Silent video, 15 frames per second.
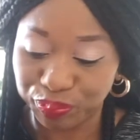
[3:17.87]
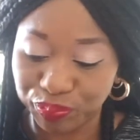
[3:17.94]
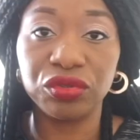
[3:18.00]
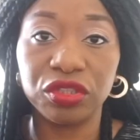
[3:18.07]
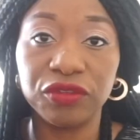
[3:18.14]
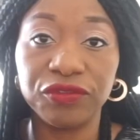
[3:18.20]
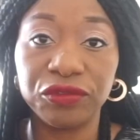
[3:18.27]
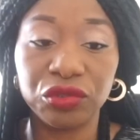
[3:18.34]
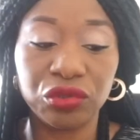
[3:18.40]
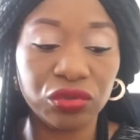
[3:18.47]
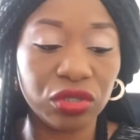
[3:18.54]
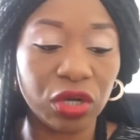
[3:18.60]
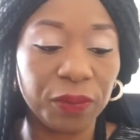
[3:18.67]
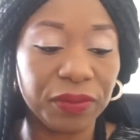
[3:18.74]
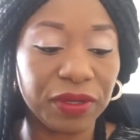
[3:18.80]
If you
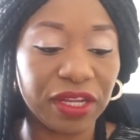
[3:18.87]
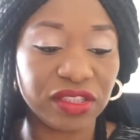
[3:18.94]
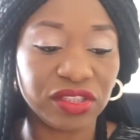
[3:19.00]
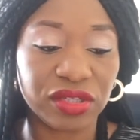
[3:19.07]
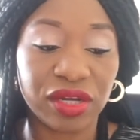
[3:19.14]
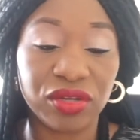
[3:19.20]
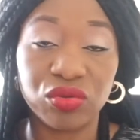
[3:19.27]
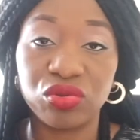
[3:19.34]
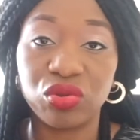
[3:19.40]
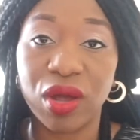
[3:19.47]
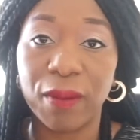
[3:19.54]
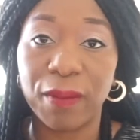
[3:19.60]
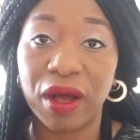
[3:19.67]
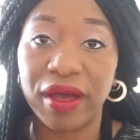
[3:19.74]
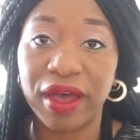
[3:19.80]
grew up in Nigeria, you
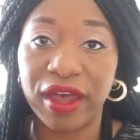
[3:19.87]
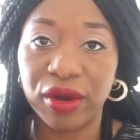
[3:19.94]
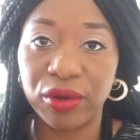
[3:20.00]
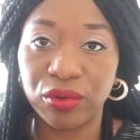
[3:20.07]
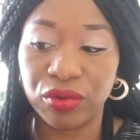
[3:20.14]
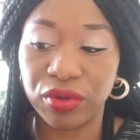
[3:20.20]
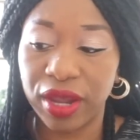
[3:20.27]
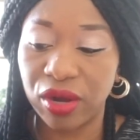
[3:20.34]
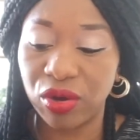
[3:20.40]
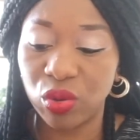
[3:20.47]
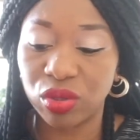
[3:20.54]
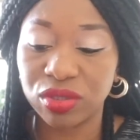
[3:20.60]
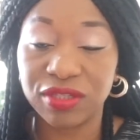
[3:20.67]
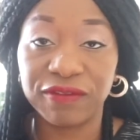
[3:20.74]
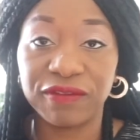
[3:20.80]
know about Aero. Aero
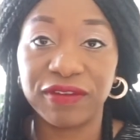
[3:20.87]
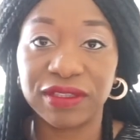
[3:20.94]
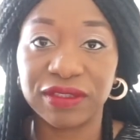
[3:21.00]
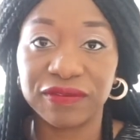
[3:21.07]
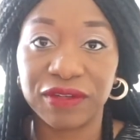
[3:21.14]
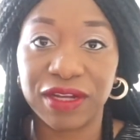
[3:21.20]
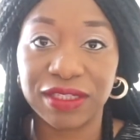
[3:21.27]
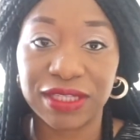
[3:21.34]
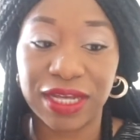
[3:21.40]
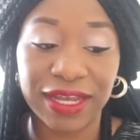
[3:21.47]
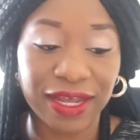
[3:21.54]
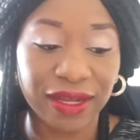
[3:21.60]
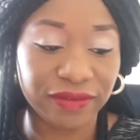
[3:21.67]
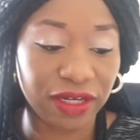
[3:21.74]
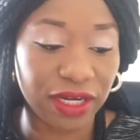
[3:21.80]
was the first flight I
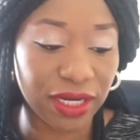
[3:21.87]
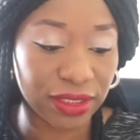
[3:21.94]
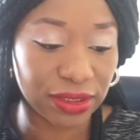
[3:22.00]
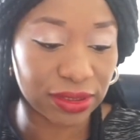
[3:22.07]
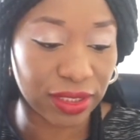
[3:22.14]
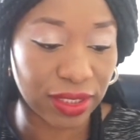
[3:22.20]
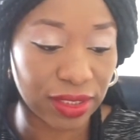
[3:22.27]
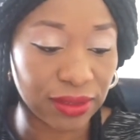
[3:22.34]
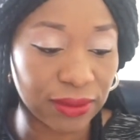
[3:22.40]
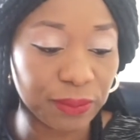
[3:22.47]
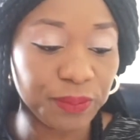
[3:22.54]
ever entered.